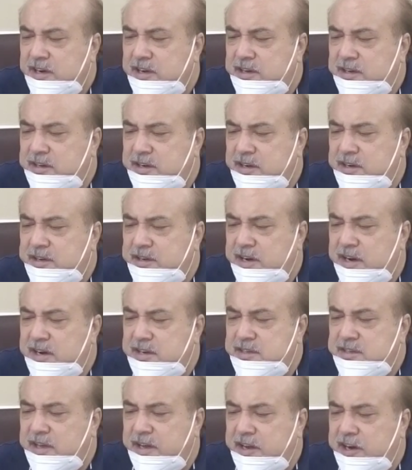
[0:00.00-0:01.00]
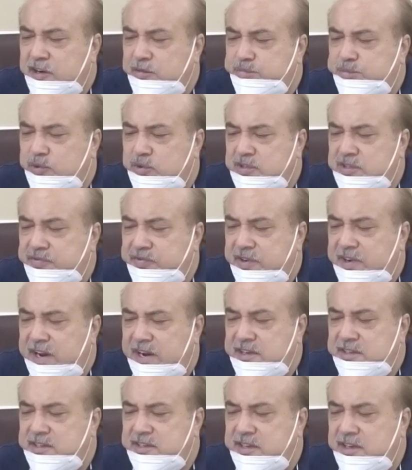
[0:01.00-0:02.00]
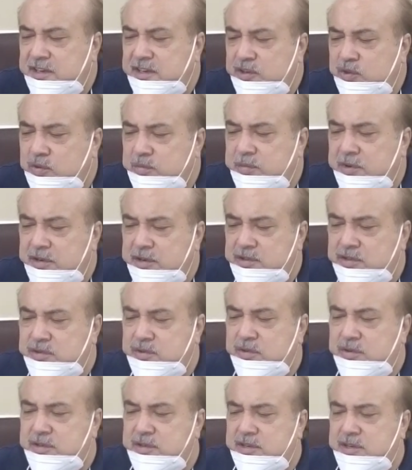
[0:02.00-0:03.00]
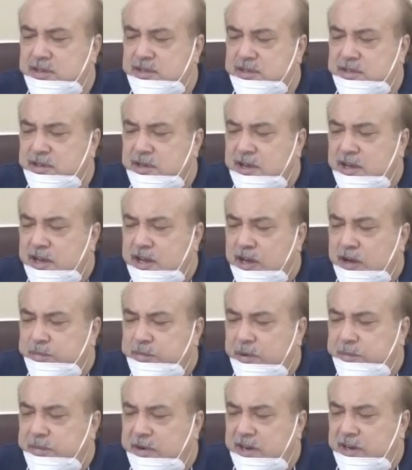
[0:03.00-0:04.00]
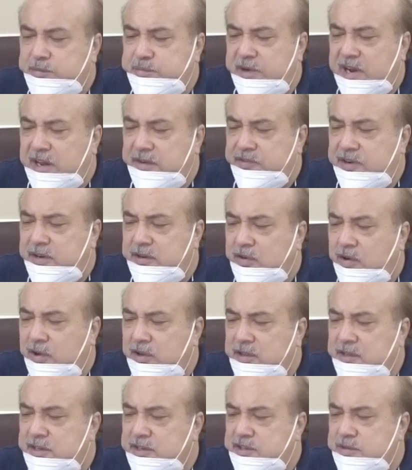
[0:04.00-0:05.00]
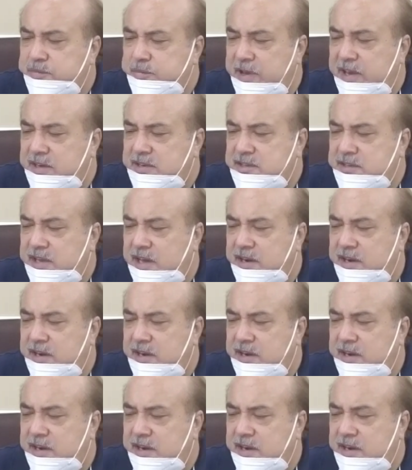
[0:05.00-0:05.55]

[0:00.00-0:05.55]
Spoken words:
It contains the inputs, financing, human resources, public, private, all this makes.